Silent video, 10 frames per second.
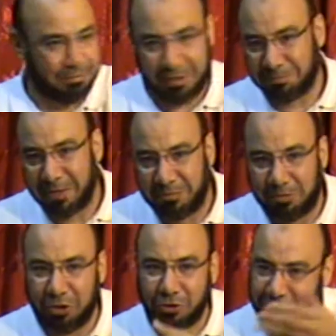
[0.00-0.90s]
It might
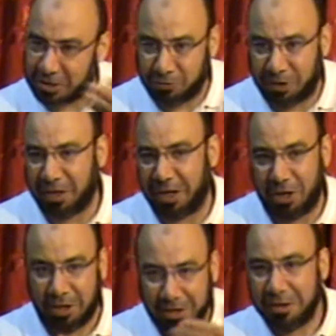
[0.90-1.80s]
be yours as well,
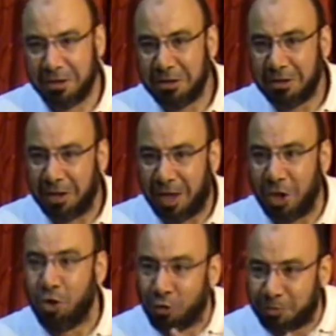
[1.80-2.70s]
and
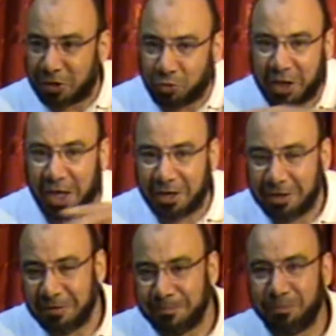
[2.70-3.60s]
I hope that we
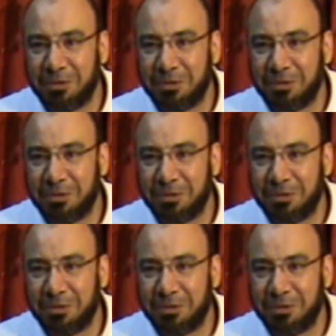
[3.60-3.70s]
can